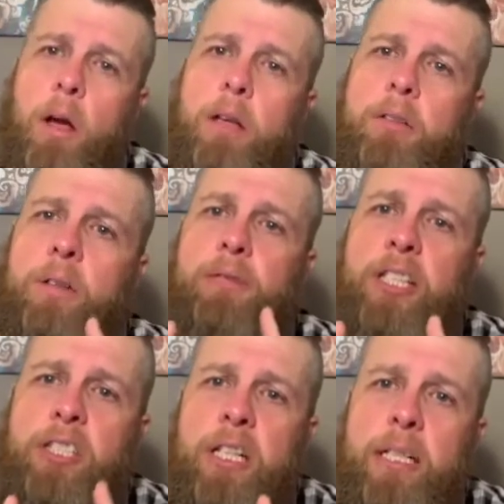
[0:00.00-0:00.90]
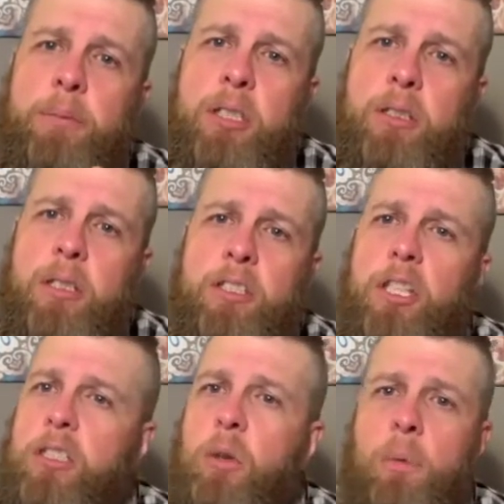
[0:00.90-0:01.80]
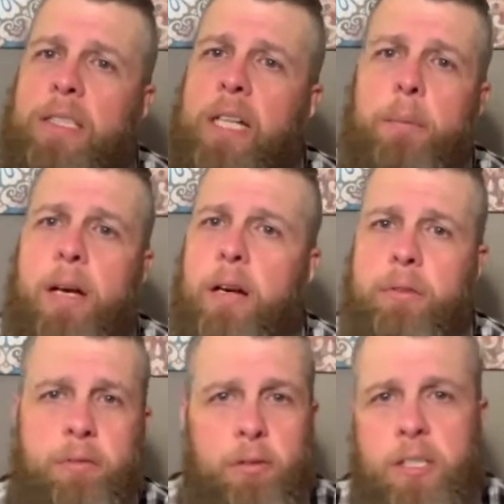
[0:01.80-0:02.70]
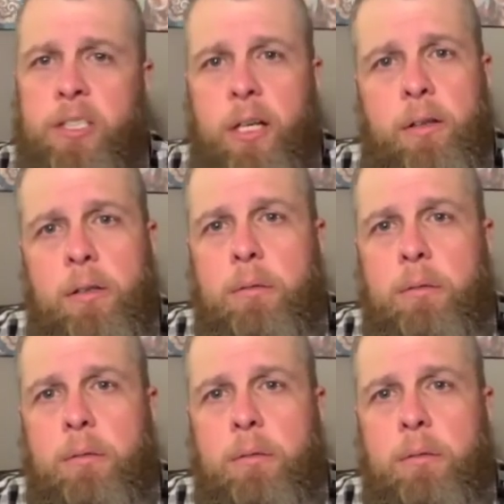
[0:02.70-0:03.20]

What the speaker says: Division comes into the church when we stop covering for each other.